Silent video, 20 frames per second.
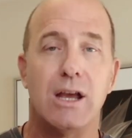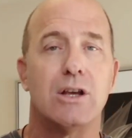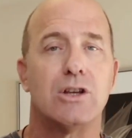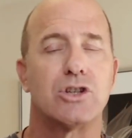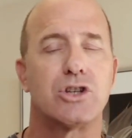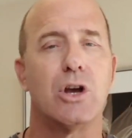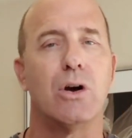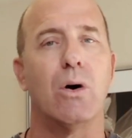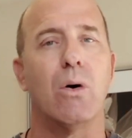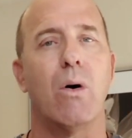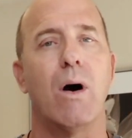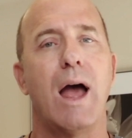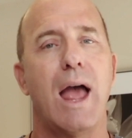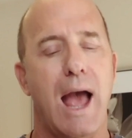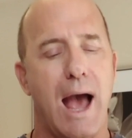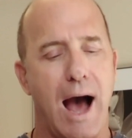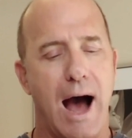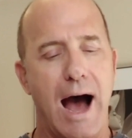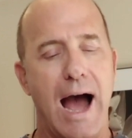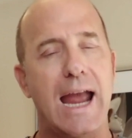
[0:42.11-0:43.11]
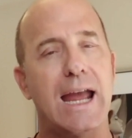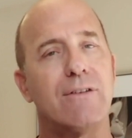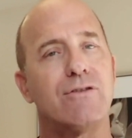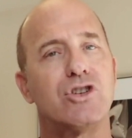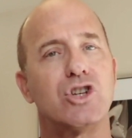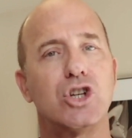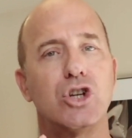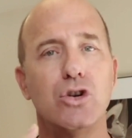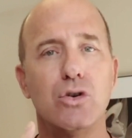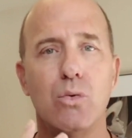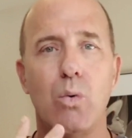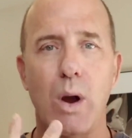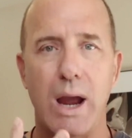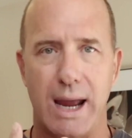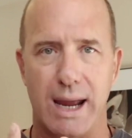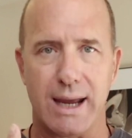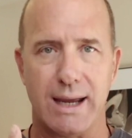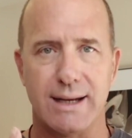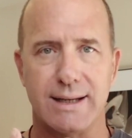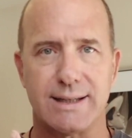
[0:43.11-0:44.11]
So I have 2
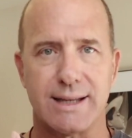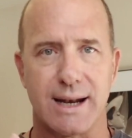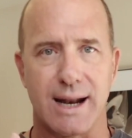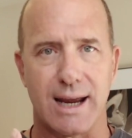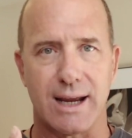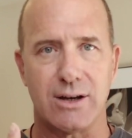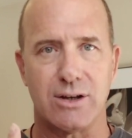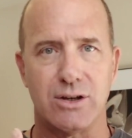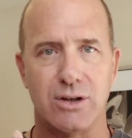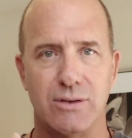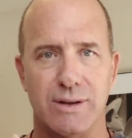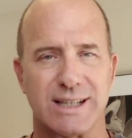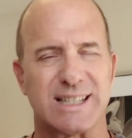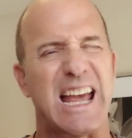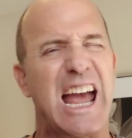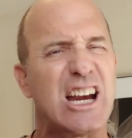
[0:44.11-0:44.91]
ways that I can do this.